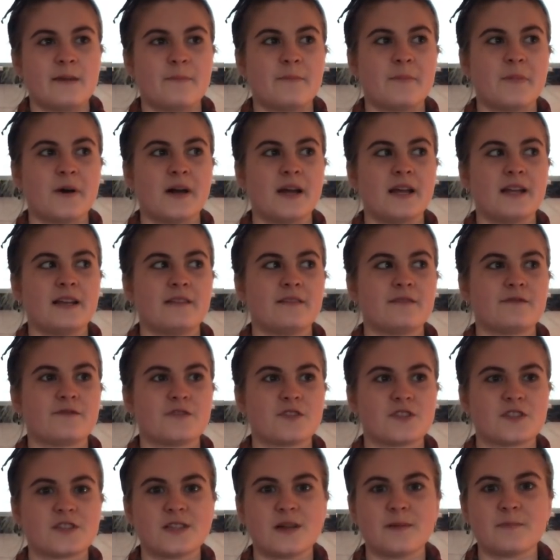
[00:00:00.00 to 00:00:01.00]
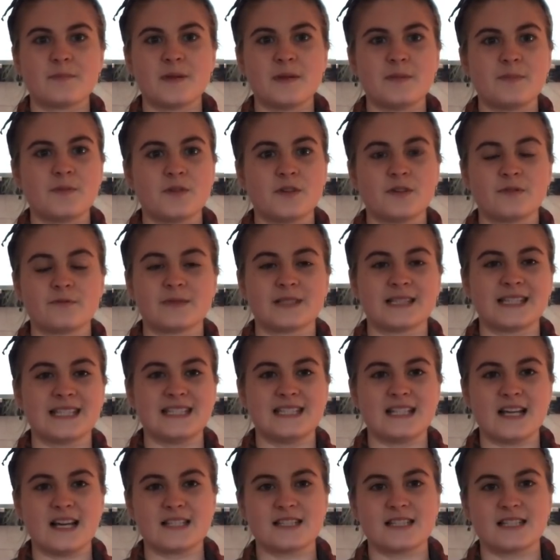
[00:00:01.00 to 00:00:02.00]
But for some people, it really
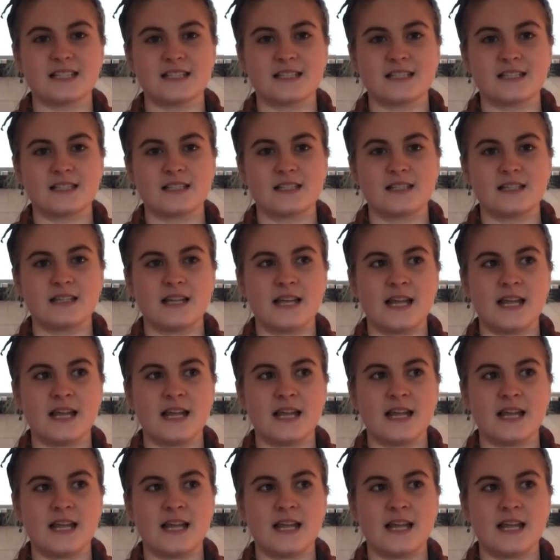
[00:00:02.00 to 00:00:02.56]
doesn't.